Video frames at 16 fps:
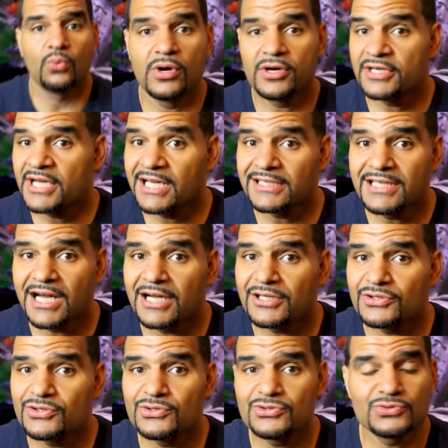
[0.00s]
We're not
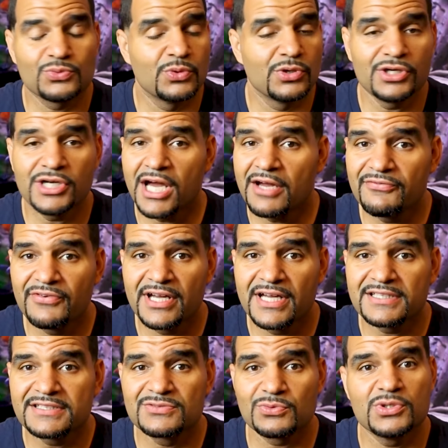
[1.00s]
doctors, we're not
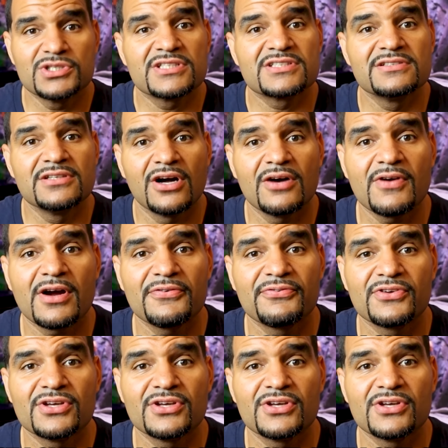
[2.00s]
vets, we just love our